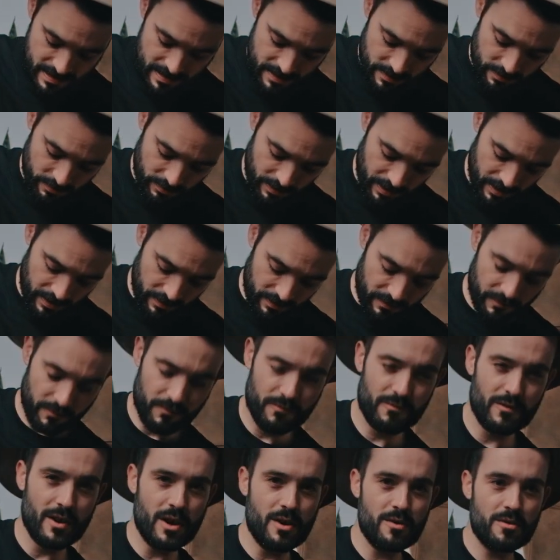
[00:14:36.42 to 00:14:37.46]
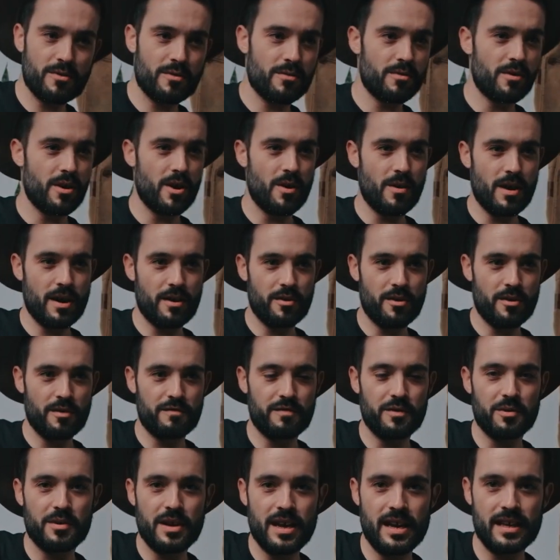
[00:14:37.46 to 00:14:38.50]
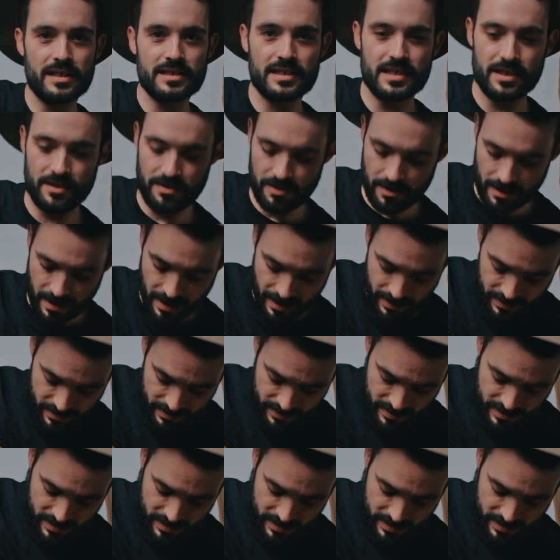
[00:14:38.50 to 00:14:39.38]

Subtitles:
that the Velcro, I don't know if you can see it or not,